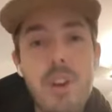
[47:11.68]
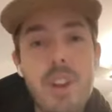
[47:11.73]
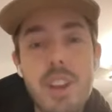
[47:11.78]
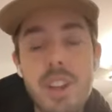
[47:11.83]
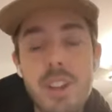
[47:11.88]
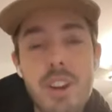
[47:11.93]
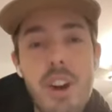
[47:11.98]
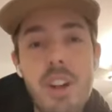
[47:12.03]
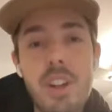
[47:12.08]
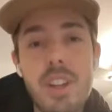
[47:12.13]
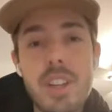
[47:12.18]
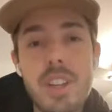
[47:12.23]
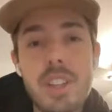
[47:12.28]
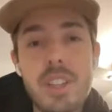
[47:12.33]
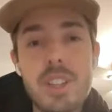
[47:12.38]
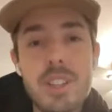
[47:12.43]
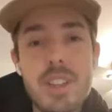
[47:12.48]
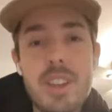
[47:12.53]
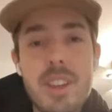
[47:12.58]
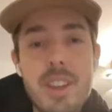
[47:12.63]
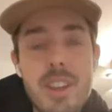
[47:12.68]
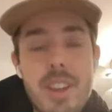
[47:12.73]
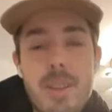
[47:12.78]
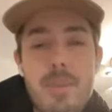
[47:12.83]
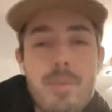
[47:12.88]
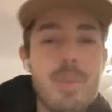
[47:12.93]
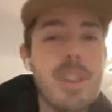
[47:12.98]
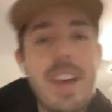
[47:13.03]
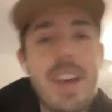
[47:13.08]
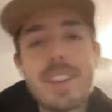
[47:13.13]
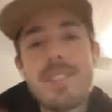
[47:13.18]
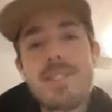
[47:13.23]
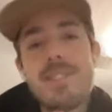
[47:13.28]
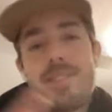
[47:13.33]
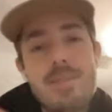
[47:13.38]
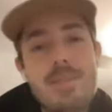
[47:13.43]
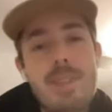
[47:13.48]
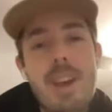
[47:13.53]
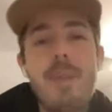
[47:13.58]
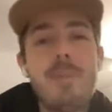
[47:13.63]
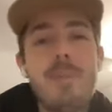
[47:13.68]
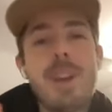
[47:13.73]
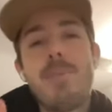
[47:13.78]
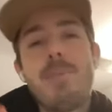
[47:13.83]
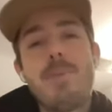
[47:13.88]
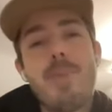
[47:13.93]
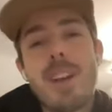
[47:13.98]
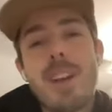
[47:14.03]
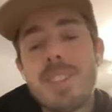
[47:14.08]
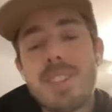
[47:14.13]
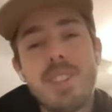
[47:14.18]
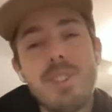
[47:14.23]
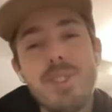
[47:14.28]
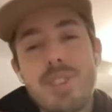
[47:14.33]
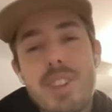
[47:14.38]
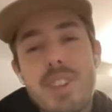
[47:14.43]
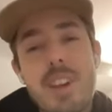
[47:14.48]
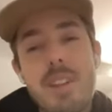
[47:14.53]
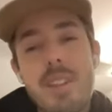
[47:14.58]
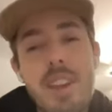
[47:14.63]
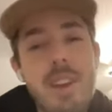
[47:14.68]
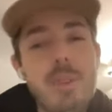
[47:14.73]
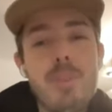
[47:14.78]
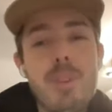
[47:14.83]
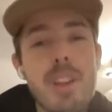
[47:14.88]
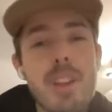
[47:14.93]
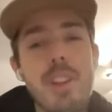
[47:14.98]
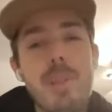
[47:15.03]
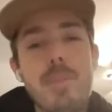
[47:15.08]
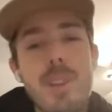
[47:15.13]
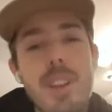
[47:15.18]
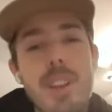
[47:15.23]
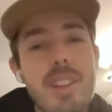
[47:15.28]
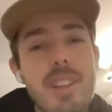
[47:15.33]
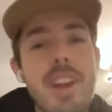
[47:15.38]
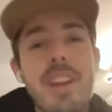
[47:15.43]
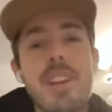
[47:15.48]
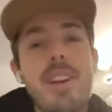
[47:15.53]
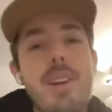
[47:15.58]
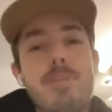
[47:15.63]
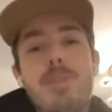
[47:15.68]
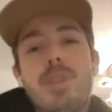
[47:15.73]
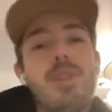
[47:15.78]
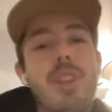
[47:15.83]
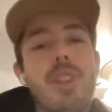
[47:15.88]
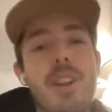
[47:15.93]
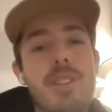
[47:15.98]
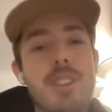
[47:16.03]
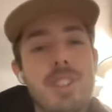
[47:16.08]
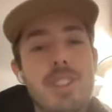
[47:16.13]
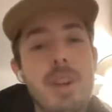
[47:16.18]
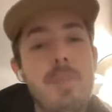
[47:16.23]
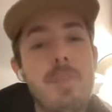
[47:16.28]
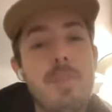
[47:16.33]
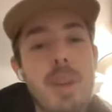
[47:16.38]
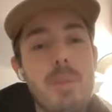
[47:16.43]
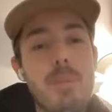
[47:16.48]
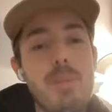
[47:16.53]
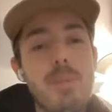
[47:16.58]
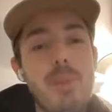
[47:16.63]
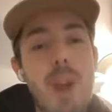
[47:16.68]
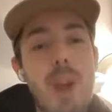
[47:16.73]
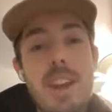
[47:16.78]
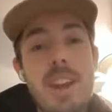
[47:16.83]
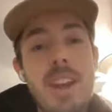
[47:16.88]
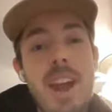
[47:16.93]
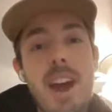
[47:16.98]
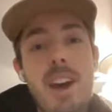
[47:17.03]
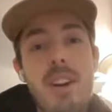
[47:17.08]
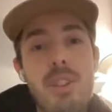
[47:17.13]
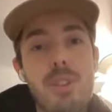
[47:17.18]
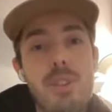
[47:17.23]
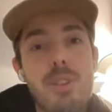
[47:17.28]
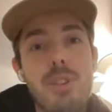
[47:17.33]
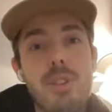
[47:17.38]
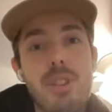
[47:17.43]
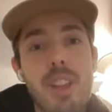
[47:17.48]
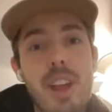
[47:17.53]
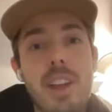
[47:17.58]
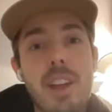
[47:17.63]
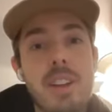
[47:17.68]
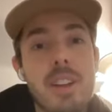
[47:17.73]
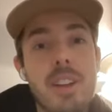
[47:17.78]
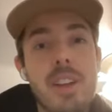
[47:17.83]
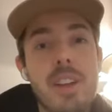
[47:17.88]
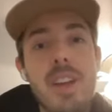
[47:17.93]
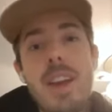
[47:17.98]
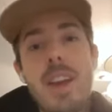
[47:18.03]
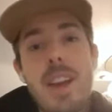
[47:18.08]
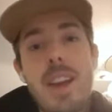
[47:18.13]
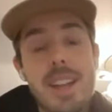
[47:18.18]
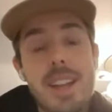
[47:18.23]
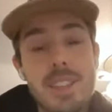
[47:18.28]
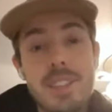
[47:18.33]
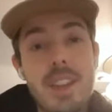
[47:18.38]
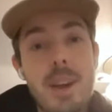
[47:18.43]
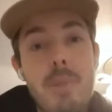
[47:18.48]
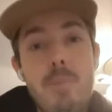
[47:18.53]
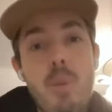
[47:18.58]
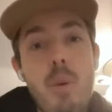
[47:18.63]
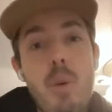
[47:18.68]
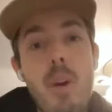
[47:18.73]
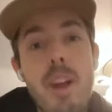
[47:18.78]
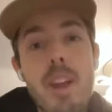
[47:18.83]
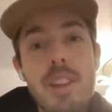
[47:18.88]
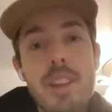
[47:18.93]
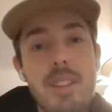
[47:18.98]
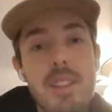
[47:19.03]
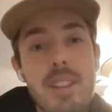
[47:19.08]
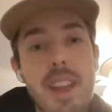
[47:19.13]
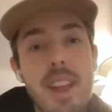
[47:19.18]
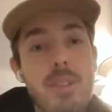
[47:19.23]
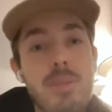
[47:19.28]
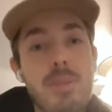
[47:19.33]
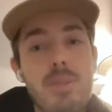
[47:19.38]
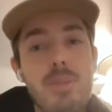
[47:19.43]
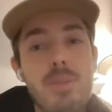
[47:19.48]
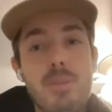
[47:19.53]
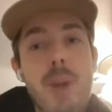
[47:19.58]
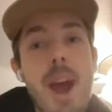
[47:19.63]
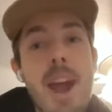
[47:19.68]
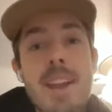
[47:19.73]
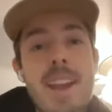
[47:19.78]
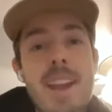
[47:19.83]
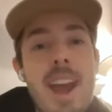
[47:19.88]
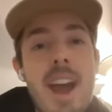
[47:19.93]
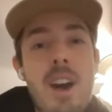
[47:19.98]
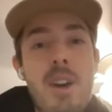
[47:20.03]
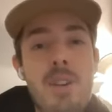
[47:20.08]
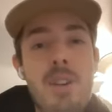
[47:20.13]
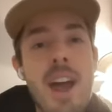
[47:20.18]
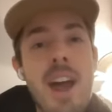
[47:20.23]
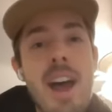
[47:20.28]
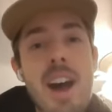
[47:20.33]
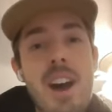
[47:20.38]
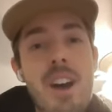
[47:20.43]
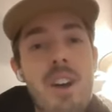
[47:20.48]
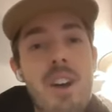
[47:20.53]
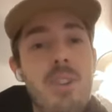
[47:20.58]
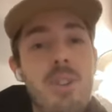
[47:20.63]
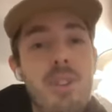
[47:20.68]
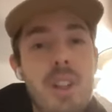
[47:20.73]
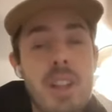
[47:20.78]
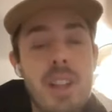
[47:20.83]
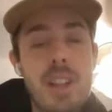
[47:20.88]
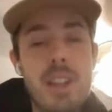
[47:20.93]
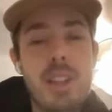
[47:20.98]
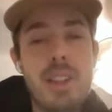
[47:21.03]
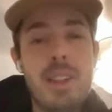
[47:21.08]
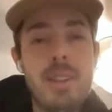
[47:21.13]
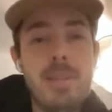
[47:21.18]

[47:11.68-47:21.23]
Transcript: coding knowledge. But that's, I'm keeping my skill set like pretty limited. Like I'm sure there are some people right now who like at some point, like right now, our